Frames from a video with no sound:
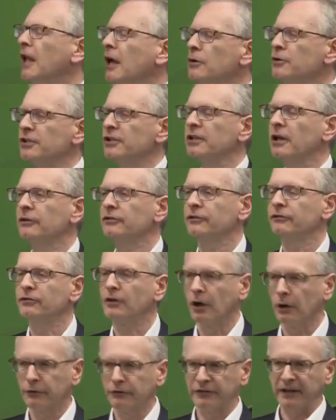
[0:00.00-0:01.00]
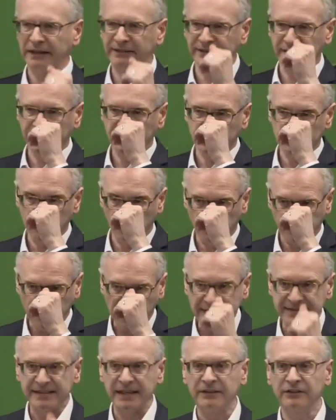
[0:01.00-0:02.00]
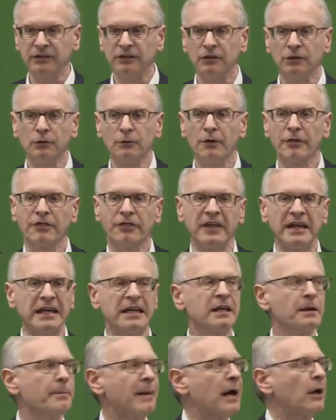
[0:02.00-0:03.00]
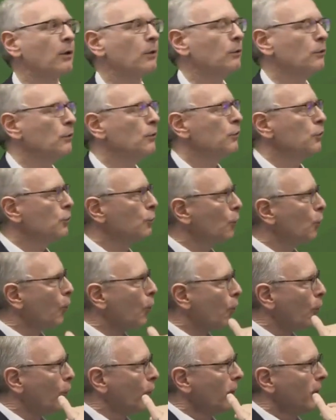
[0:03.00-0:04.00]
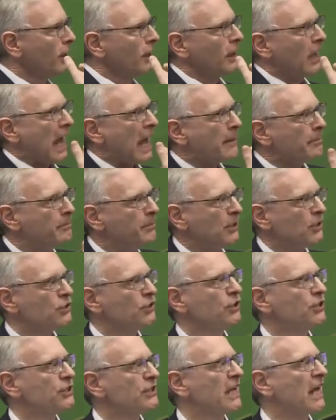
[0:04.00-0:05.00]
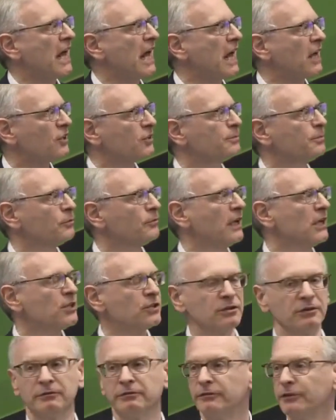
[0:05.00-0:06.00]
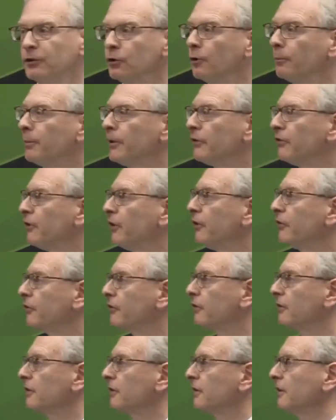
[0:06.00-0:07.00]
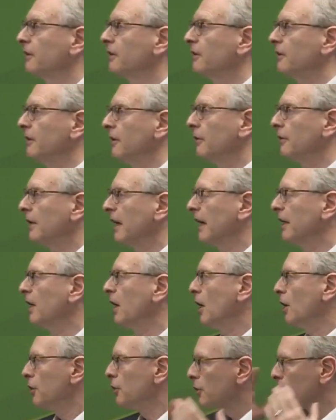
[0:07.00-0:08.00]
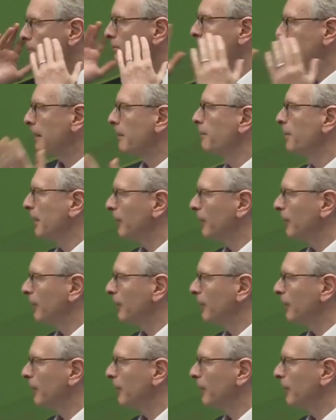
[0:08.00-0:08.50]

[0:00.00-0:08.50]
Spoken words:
loads and loads of goal setting. So if I say to you, think about your ambitious aspiration for your business, okay? You can make